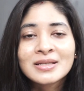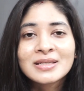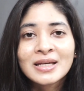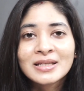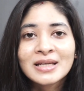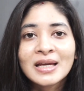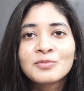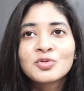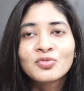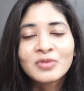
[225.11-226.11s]
does take
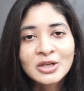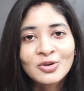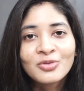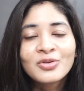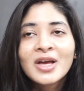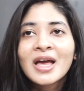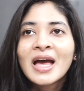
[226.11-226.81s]
time to fade off